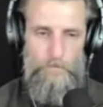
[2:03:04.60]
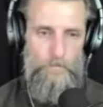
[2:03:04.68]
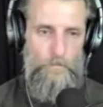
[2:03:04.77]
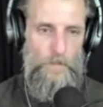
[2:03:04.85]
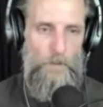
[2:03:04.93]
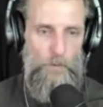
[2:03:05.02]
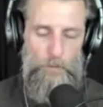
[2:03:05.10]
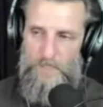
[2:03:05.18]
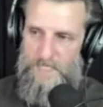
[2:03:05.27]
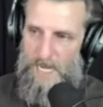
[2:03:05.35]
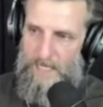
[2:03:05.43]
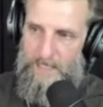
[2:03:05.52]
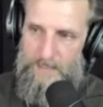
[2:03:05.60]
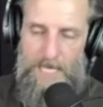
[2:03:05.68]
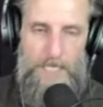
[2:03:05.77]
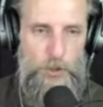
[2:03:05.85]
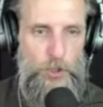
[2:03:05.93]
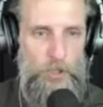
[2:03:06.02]
when we're taking
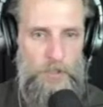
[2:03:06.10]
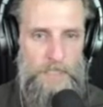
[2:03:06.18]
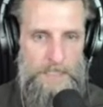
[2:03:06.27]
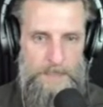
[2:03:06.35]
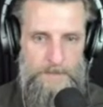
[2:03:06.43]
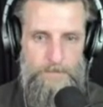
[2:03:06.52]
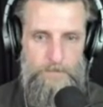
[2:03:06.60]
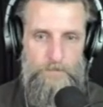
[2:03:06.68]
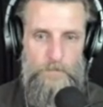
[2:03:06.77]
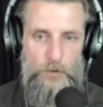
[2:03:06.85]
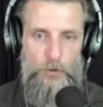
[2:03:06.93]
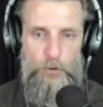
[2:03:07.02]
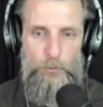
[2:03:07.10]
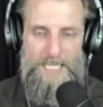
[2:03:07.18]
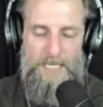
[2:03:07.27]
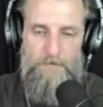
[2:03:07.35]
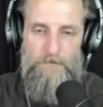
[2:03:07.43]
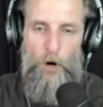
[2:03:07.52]
that journey to
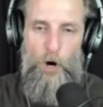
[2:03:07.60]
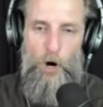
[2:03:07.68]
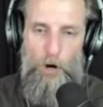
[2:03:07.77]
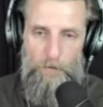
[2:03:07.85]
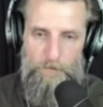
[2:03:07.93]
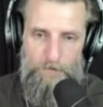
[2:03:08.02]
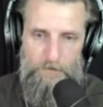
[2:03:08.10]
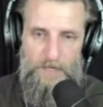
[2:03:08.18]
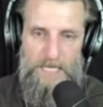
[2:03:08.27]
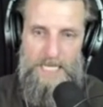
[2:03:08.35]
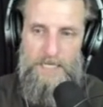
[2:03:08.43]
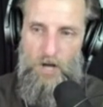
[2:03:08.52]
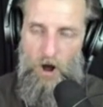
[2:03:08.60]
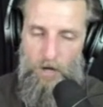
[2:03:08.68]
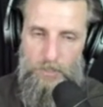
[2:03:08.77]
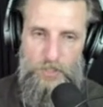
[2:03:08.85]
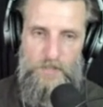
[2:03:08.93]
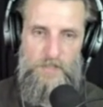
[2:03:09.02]
evolve in
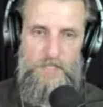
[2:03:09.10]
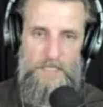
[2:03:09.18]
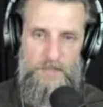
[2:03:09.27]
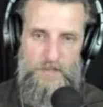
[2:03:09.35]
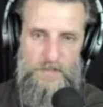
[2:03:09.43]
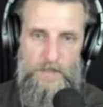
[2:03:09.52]
consciousness.